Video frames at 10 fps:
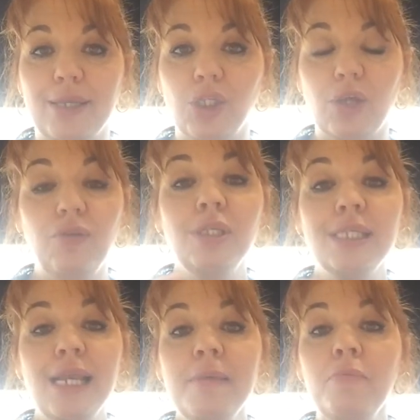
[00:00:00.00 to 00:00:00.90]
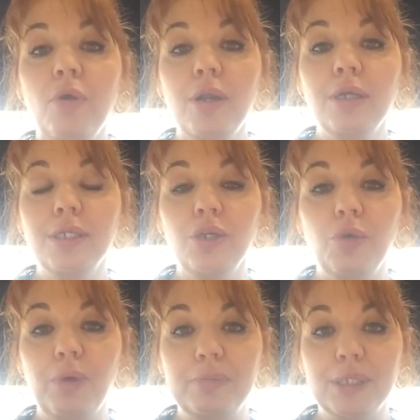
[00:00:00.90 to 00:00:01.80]
So if you're selling product in your
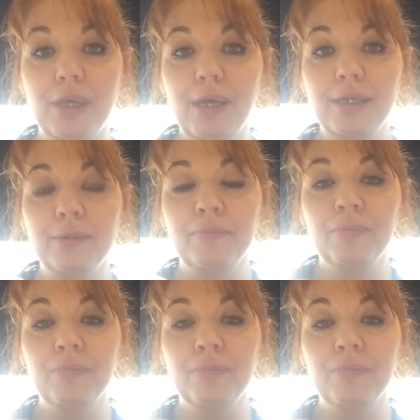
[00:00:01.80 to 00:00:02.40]
website,